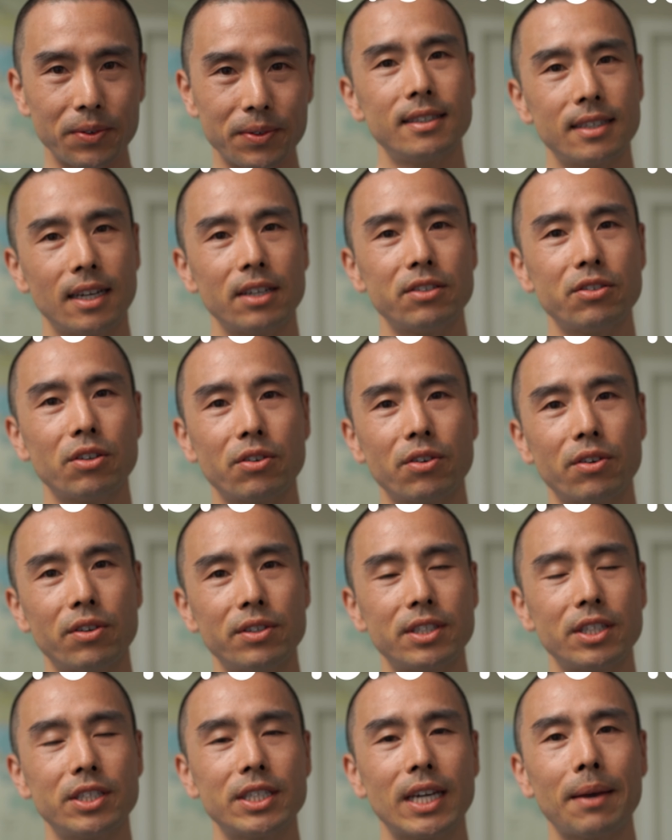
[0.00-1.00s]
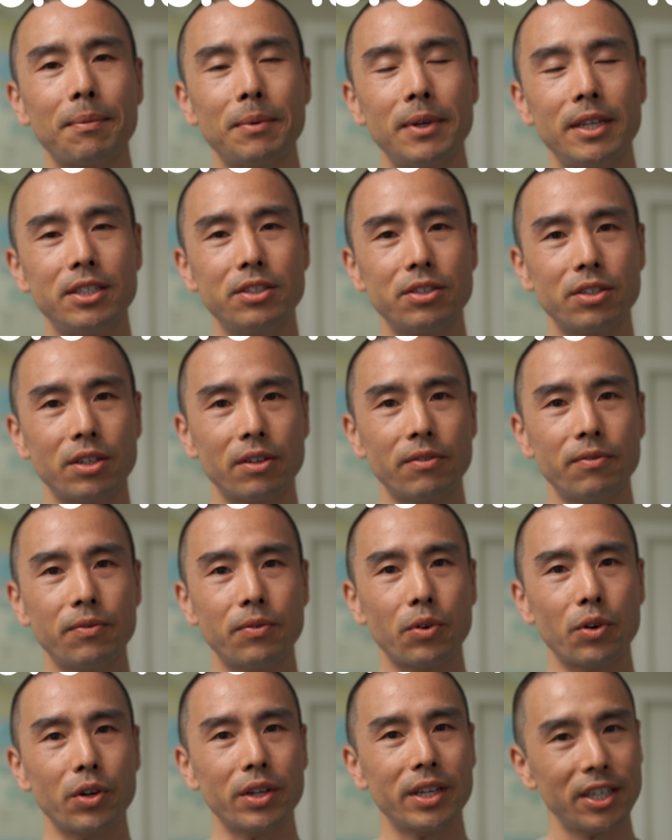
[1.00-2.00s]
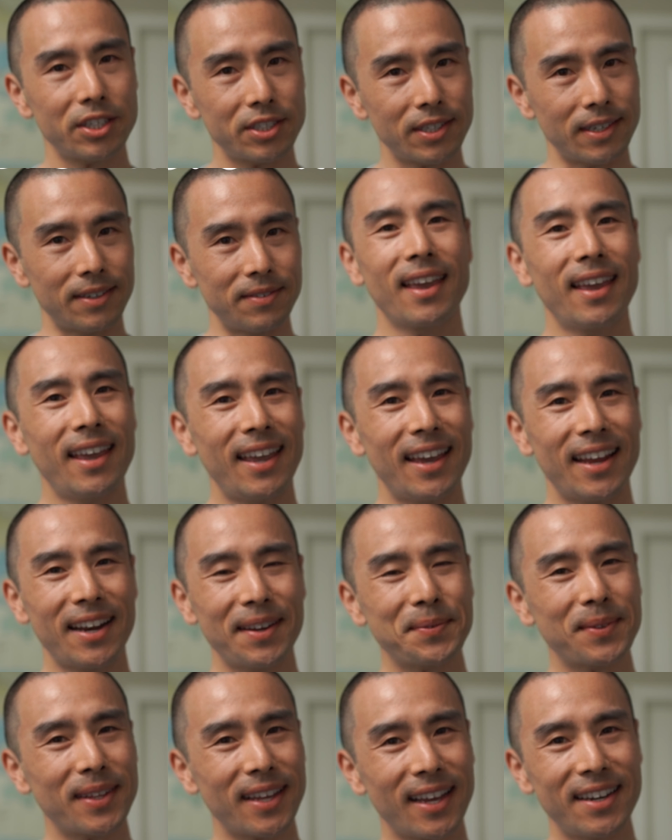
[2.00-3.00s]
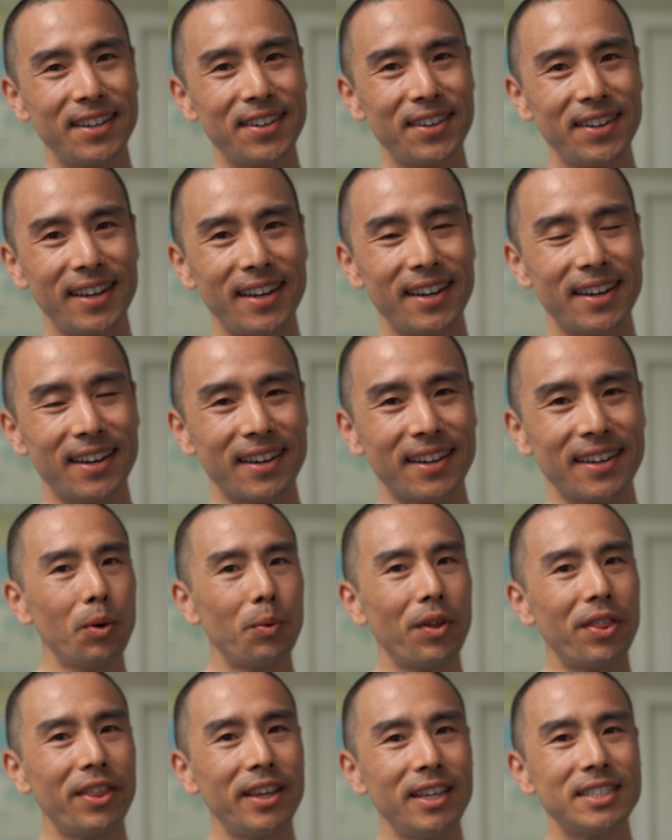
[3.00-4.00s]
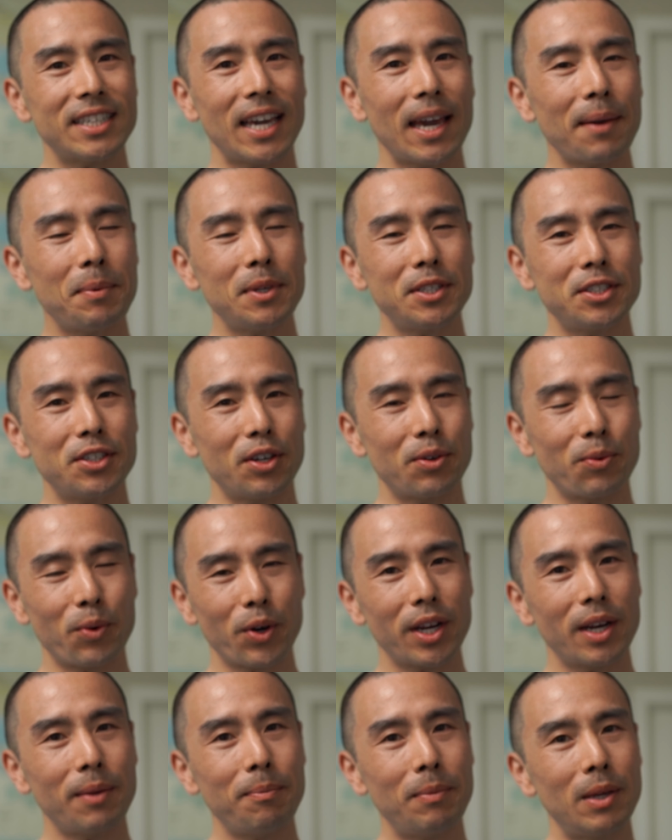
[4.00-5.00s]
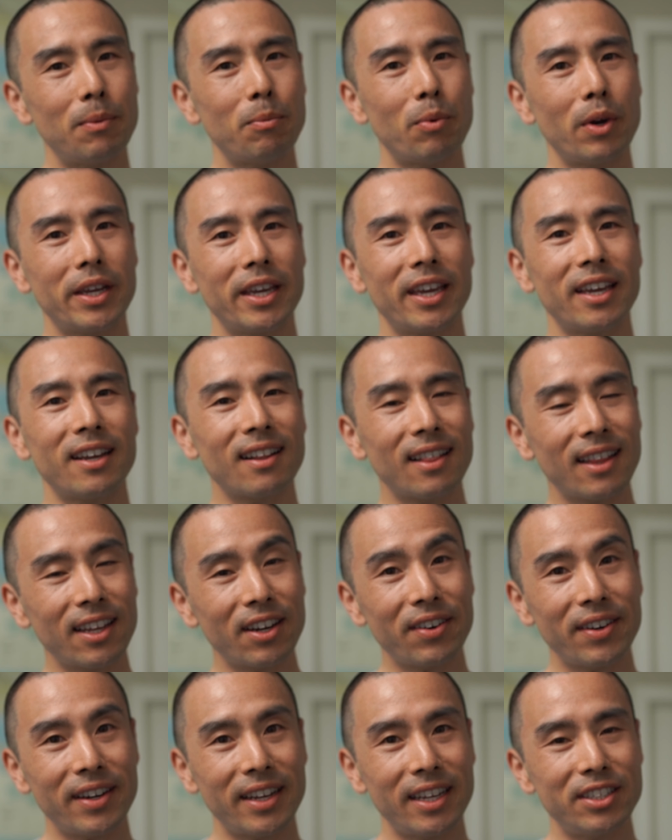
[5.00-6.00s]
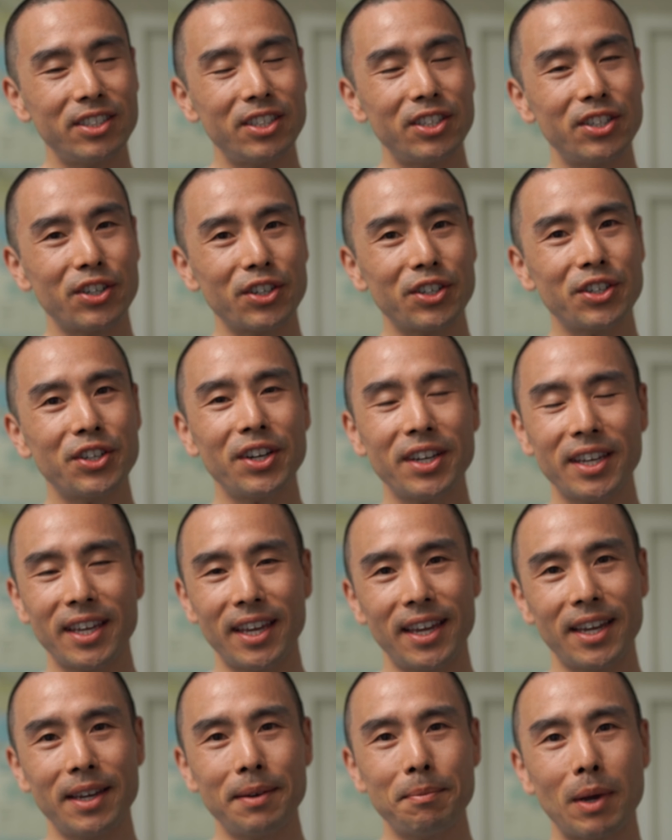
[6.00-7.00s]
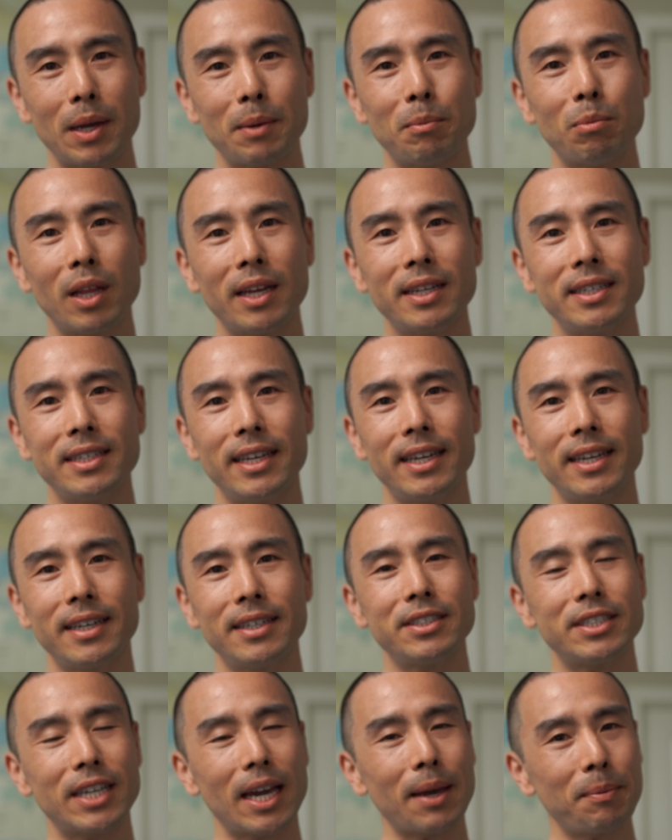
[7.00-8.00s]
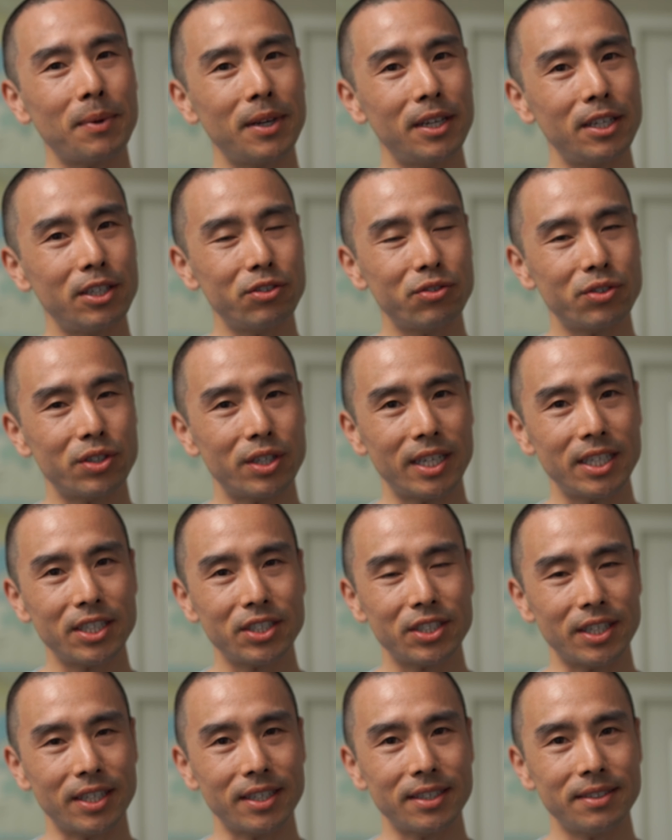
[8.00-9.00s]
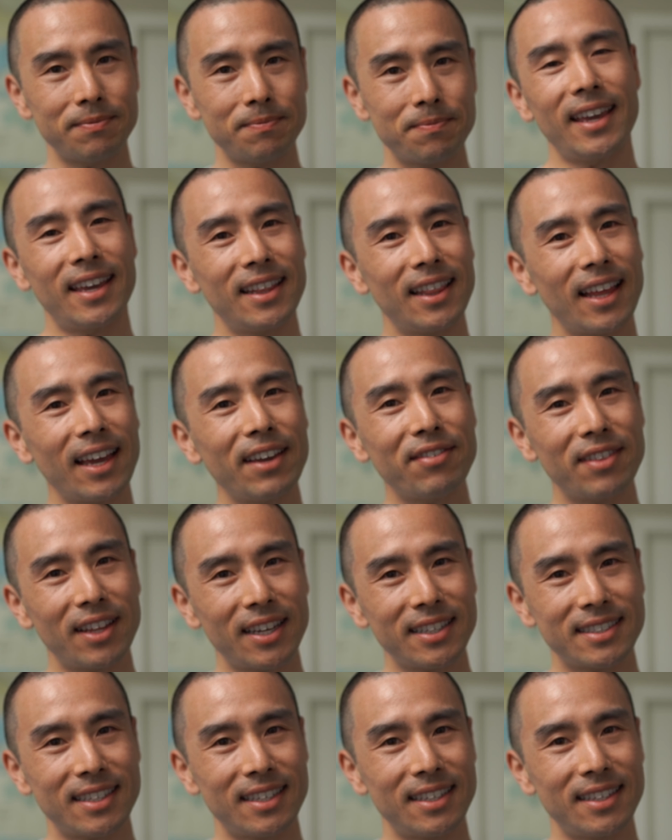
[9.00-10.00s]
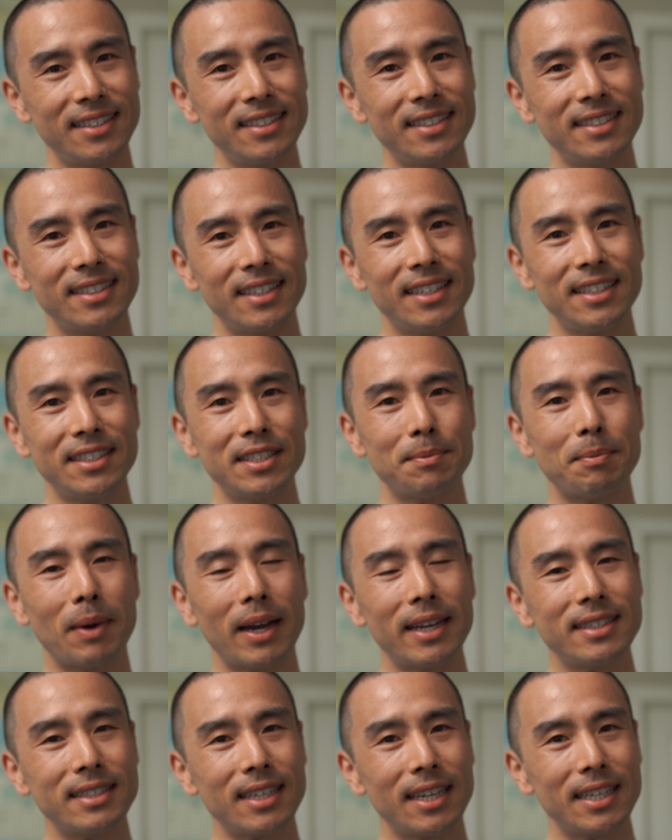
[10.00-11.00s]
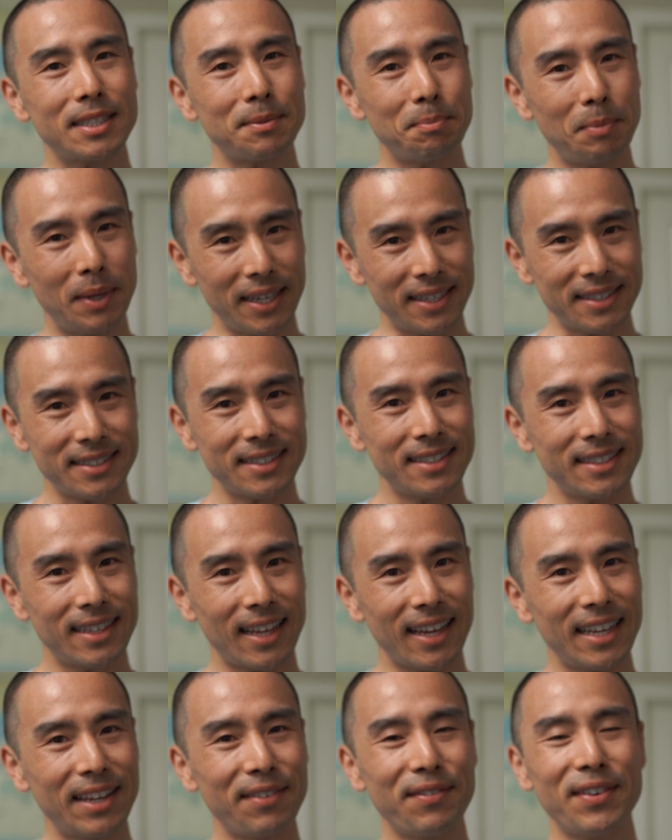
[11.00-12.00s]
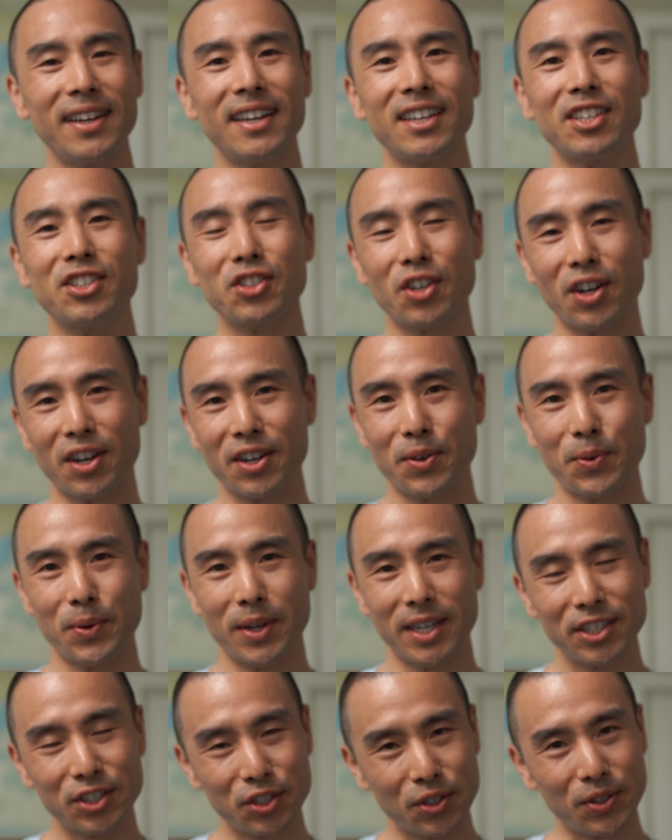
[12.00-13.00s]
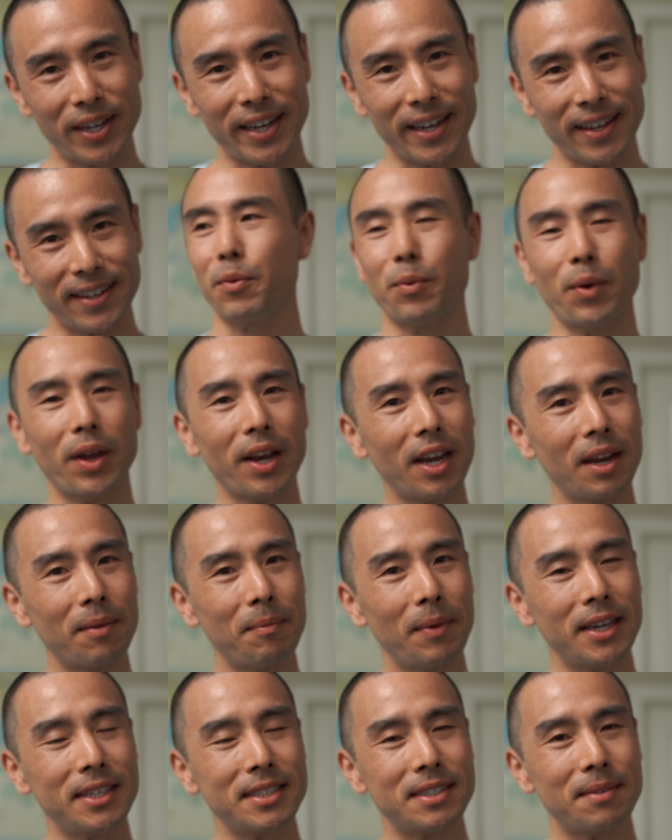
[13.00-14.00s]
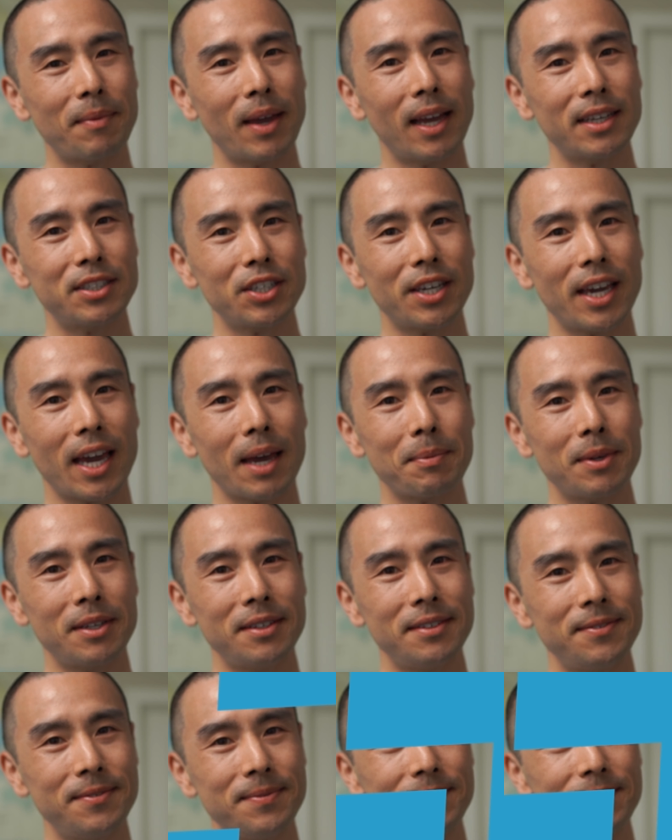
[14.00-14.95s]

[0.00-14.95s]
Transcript: Daidokoro is a Japanese term for kitchen and I'm glad you're here. With each episode, we're going to be bringing clarity to your cooking by blending Japanese tradition and life lessons into bite sized bits that even a shark would enjoy. Ready to make some magic happen?